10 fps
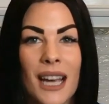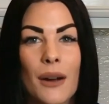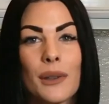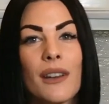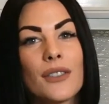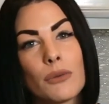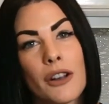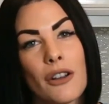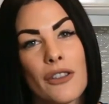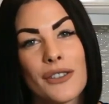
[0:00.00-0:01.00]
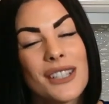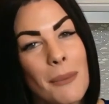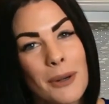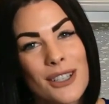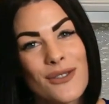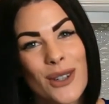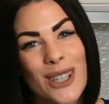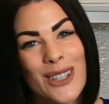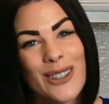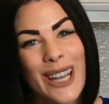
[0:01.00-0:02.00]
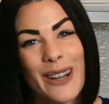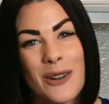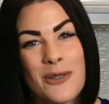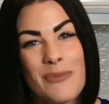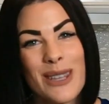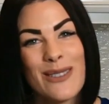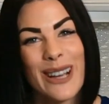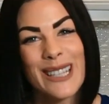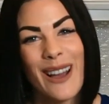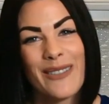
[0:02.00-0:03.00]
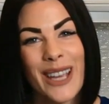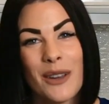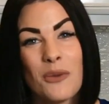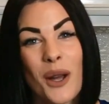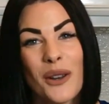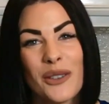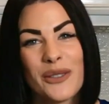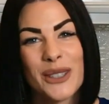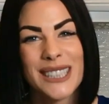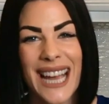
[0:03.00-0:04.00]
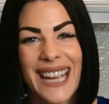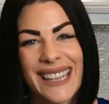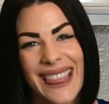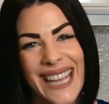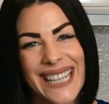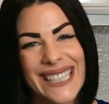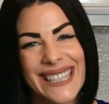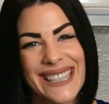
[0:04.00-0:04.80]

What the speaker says: I would love to run all those numbers for you, and I hope that you guys have a wonderful day. Thanks.